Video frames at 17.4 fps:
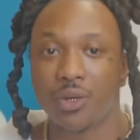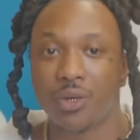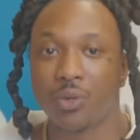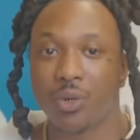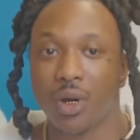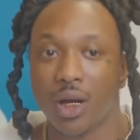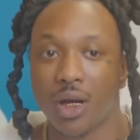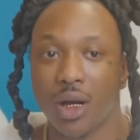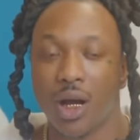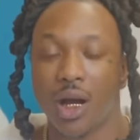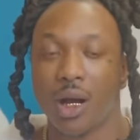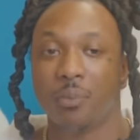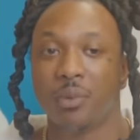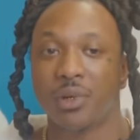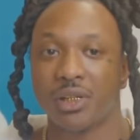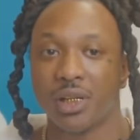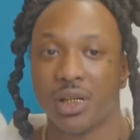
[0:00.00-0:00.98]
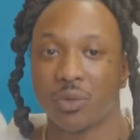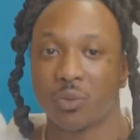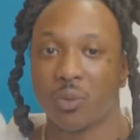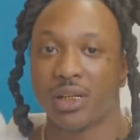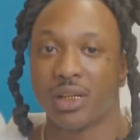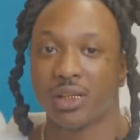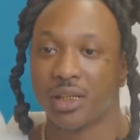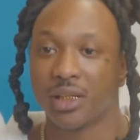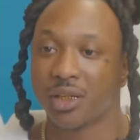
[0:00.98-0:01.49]
you accomplished in
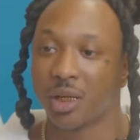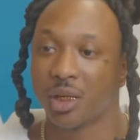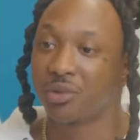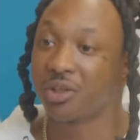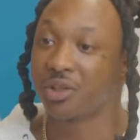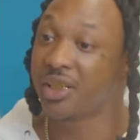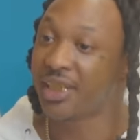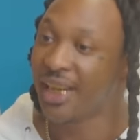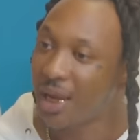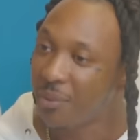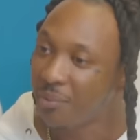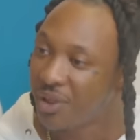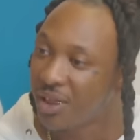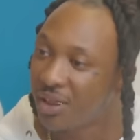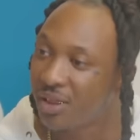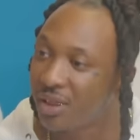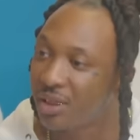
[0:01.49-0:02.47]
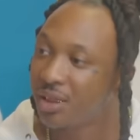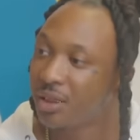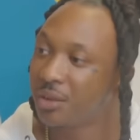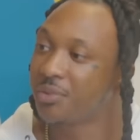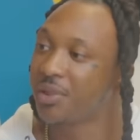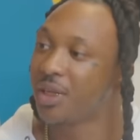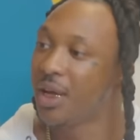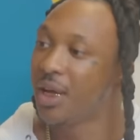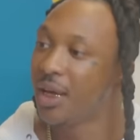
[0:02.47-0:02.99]
wrestling in terms of
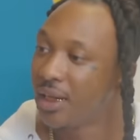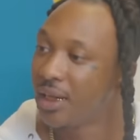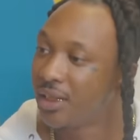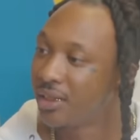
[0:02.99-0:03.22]
championships, et